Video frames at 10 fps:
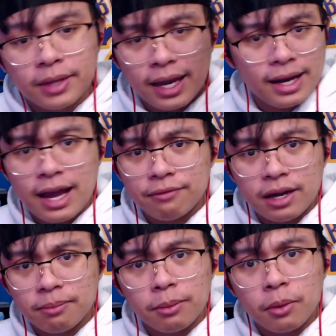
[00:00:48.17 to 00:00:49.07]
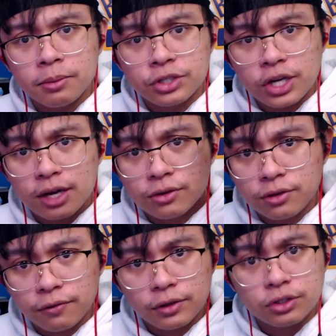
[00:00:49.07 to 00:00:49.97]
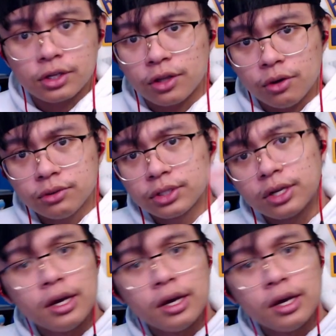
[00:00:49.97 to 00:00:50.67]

and I have anime moments channel, so if you're interested in those